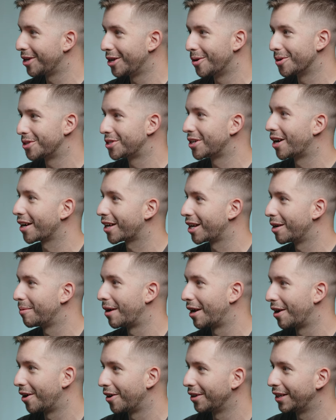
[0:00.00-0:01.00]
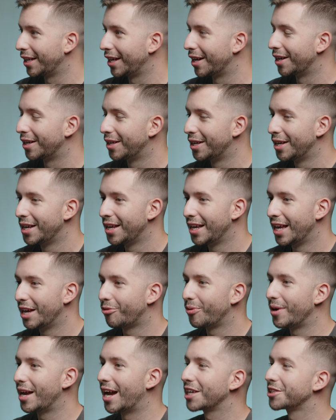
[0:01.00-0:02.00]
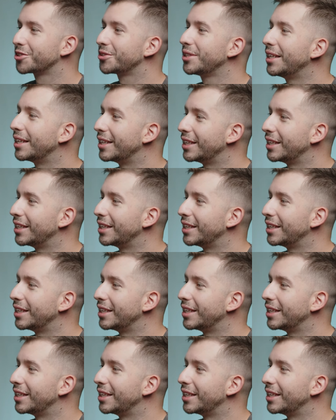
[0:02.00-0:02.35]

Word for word: mm. you were talking about it earlier. If we actually